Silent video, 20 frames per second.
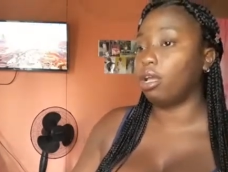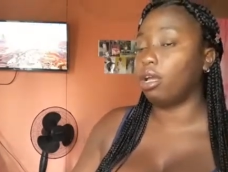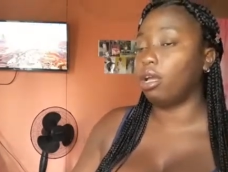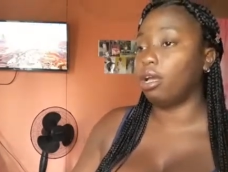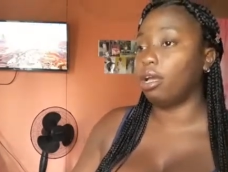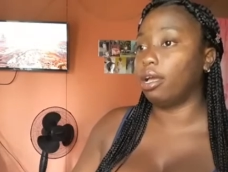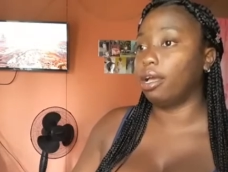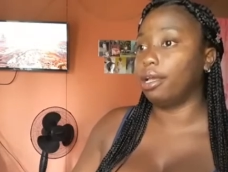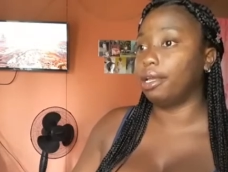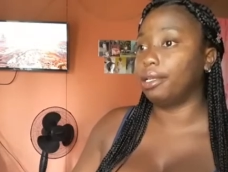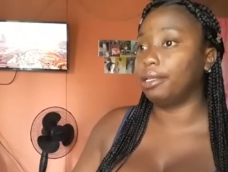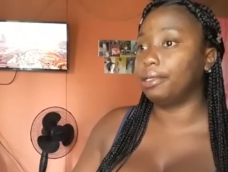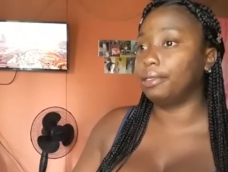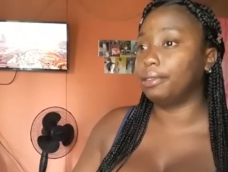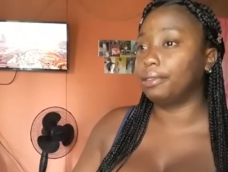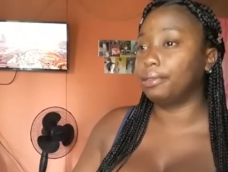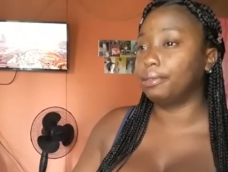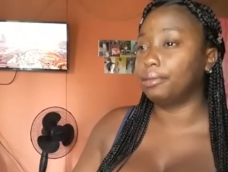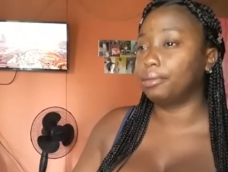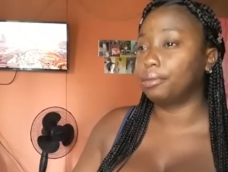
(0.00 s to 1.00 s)

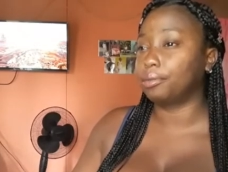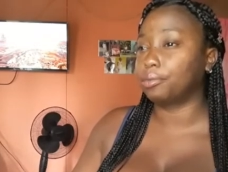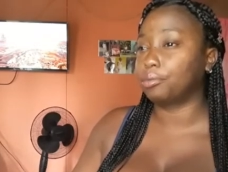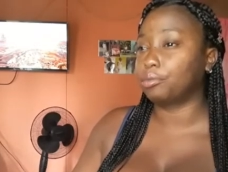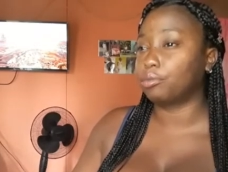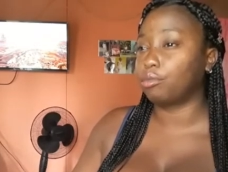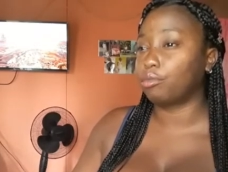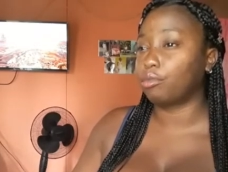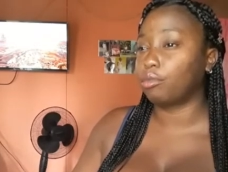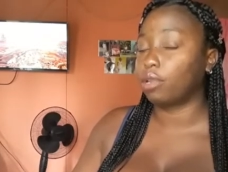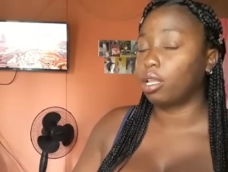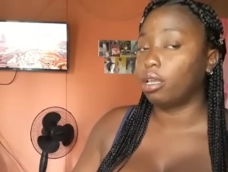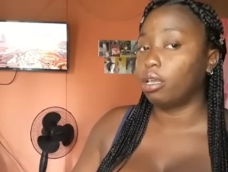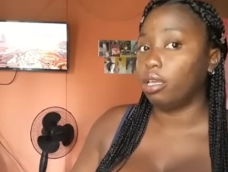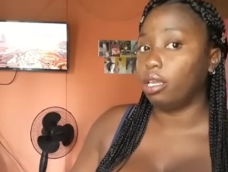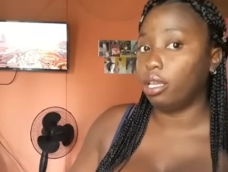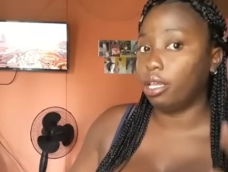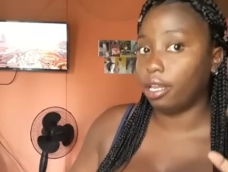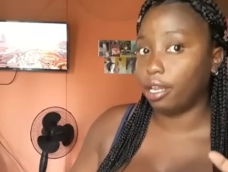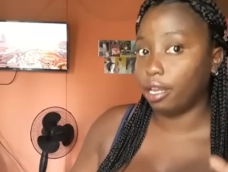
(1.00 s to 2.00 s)
and
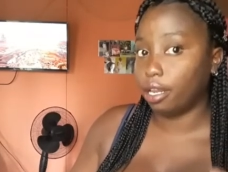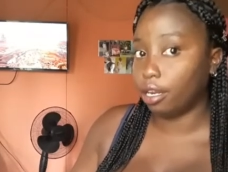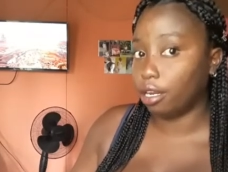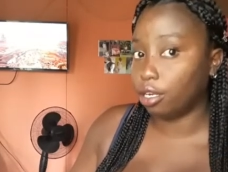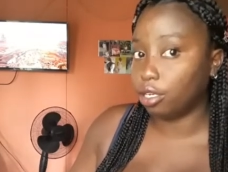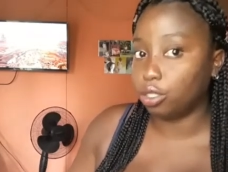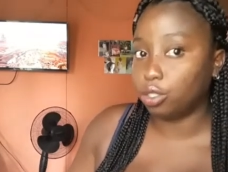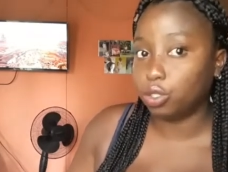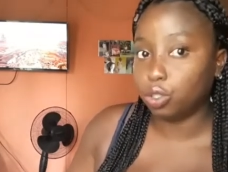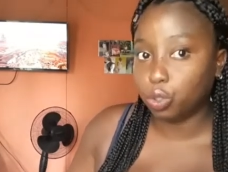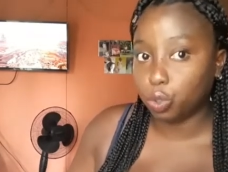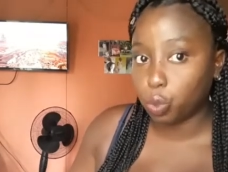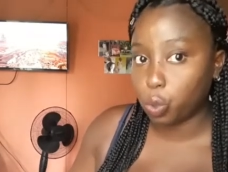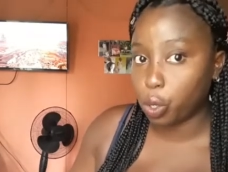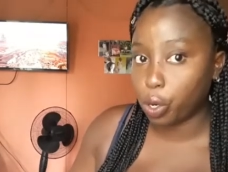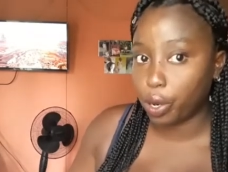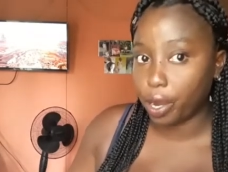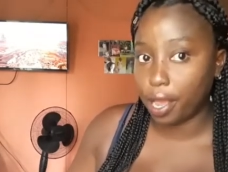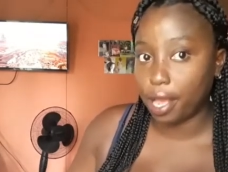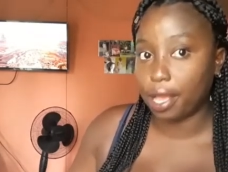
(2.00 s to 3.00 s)
ear
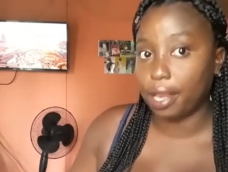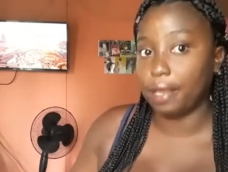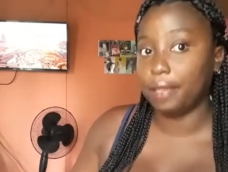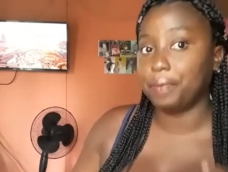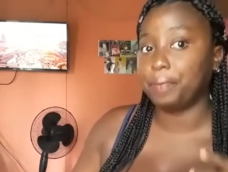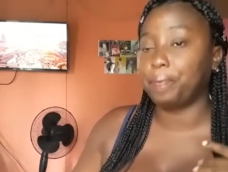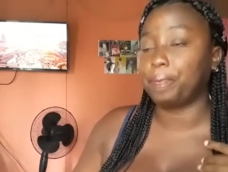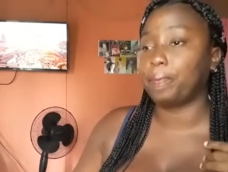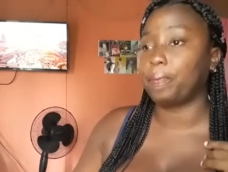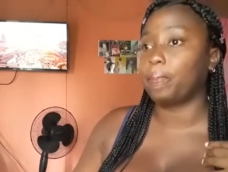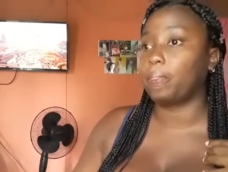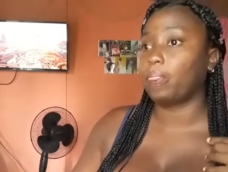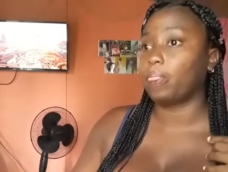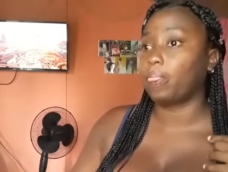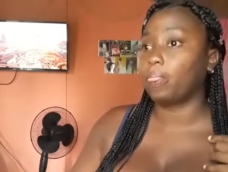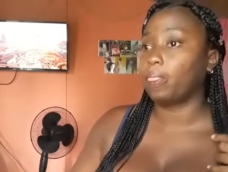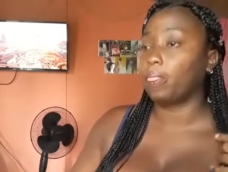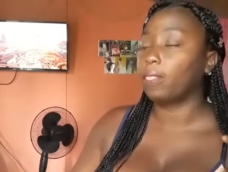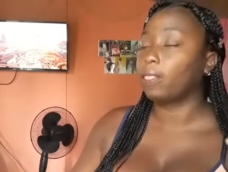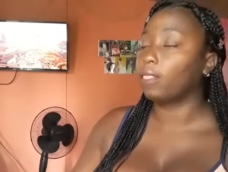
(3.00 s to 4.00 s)
tutorial.
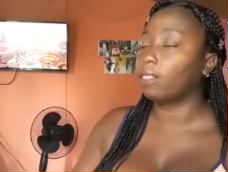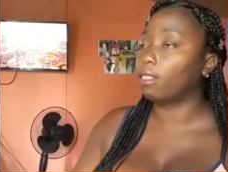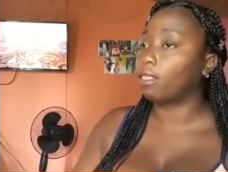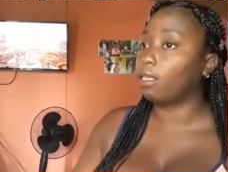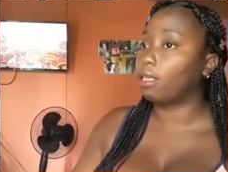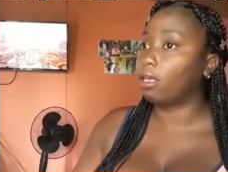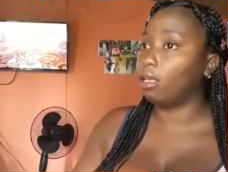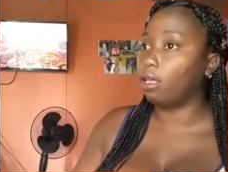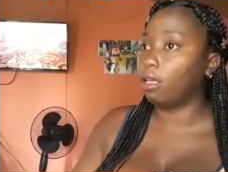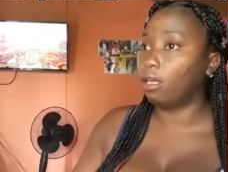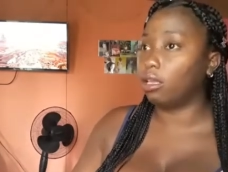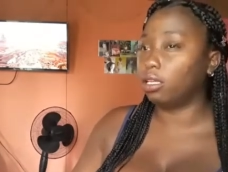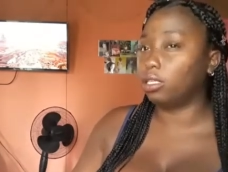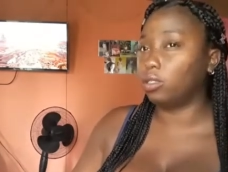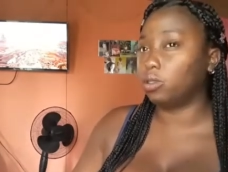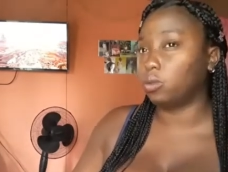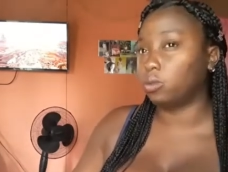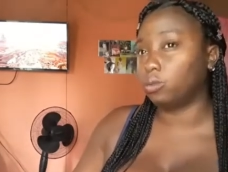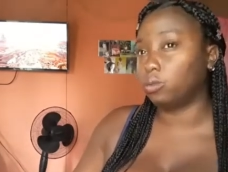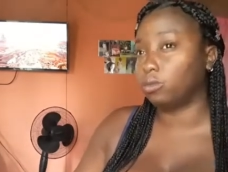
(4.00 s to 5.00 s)

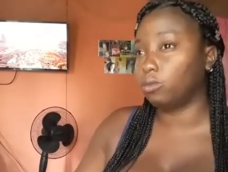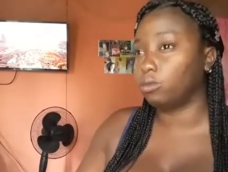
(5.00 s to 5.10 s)
And